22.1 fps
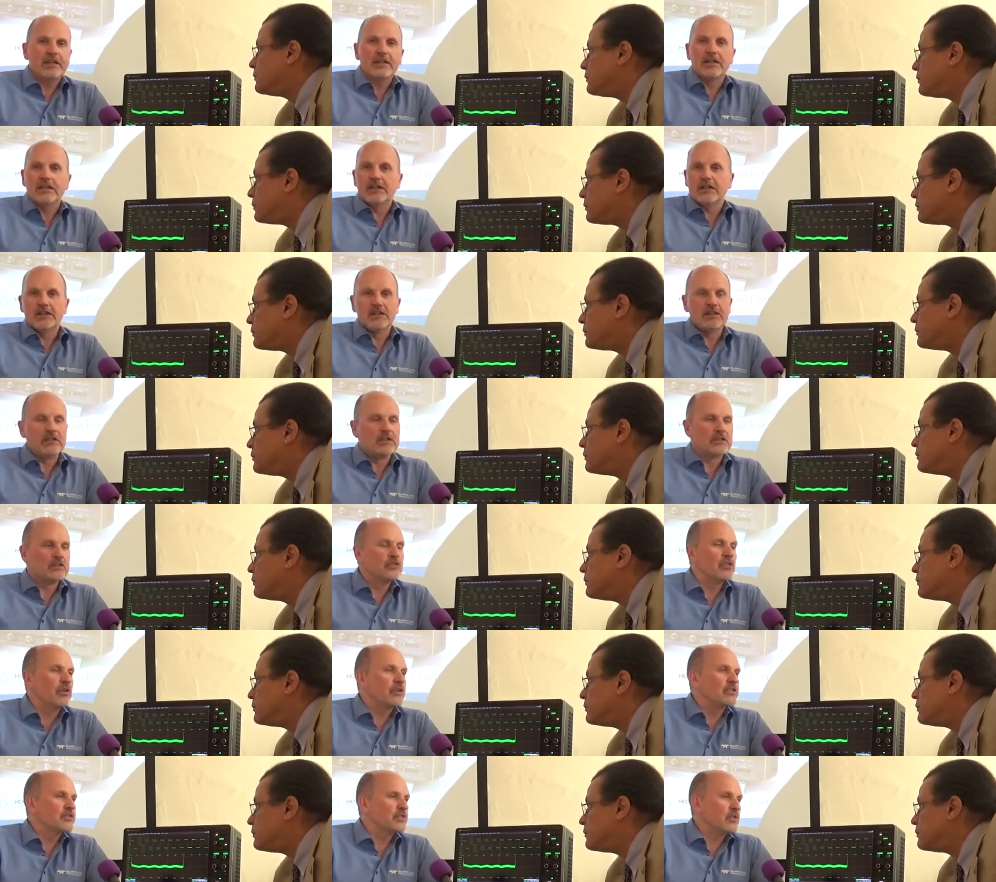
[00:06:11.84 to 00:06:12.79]
Speaker 1: uh,
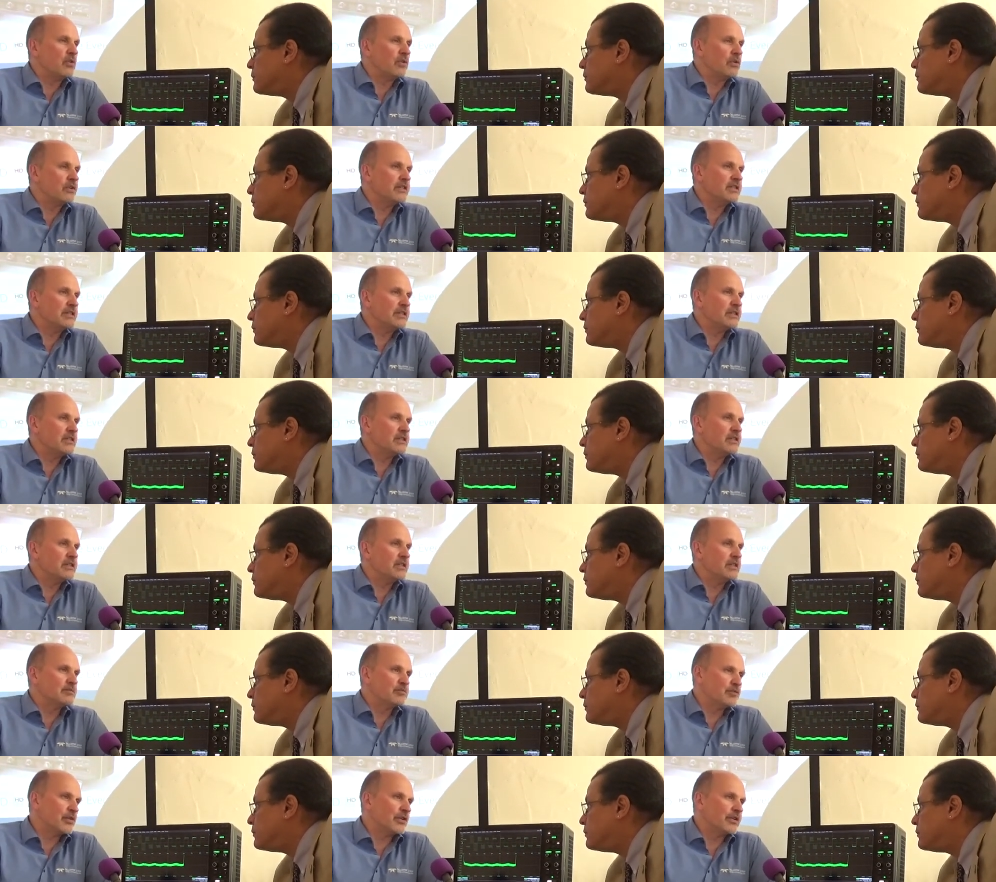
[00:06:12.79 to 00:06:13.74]
across all the
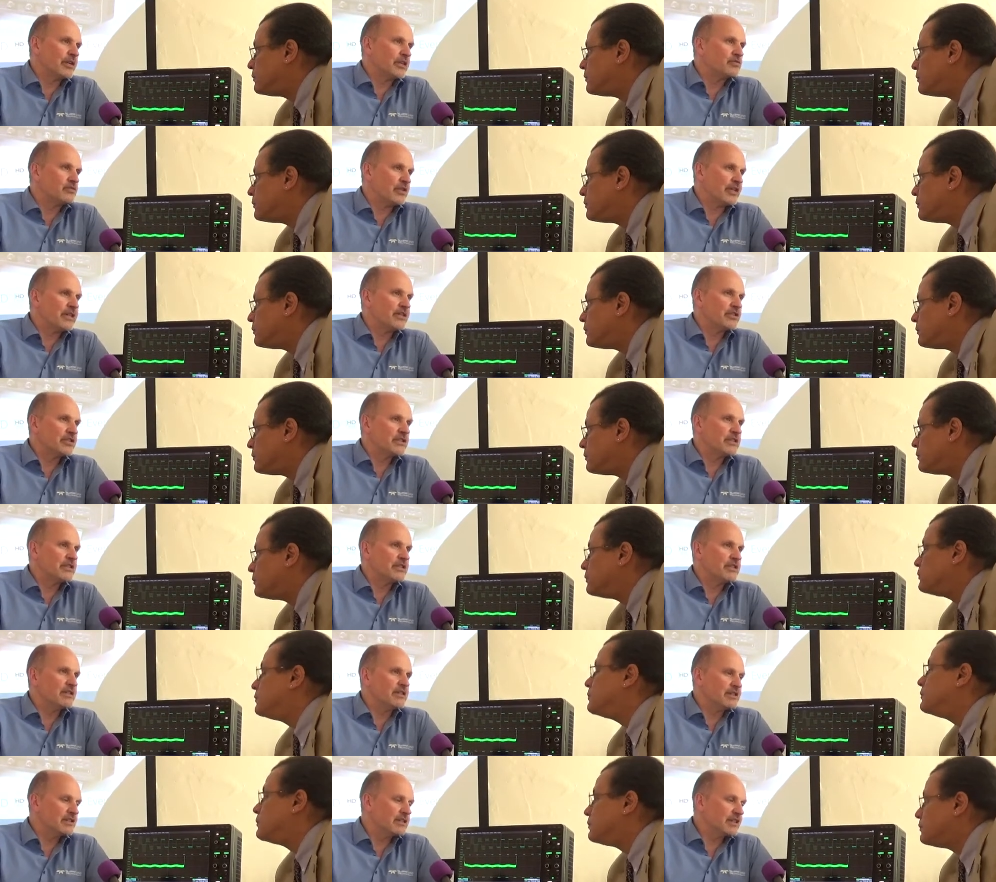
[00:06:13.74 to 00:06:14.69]
uh, product ranges
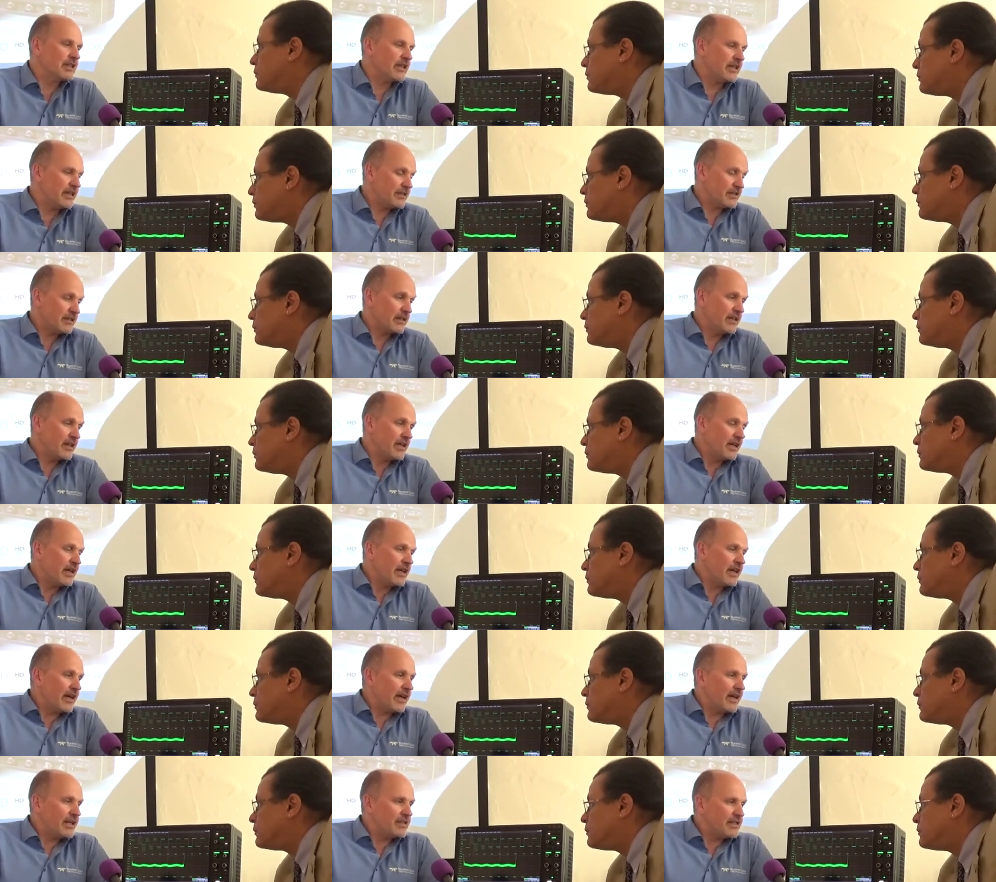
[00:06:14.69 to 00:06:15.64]
in this case.
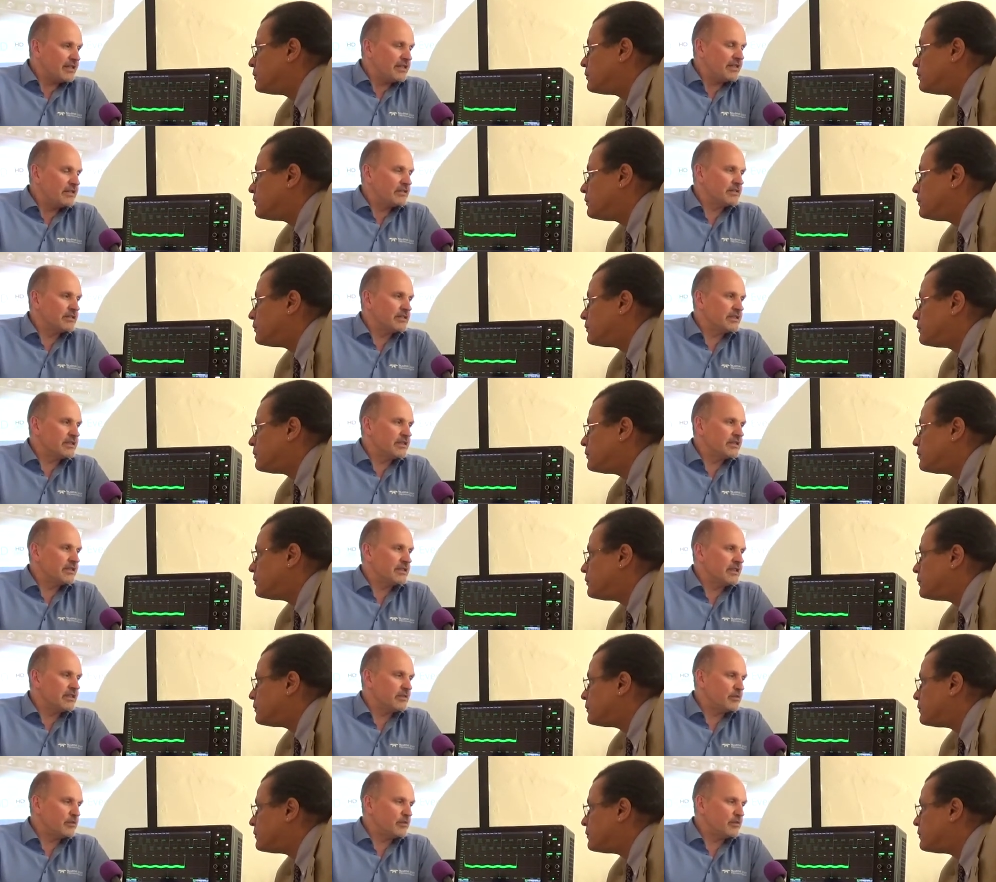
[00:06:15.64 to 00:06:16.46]
And here, the, the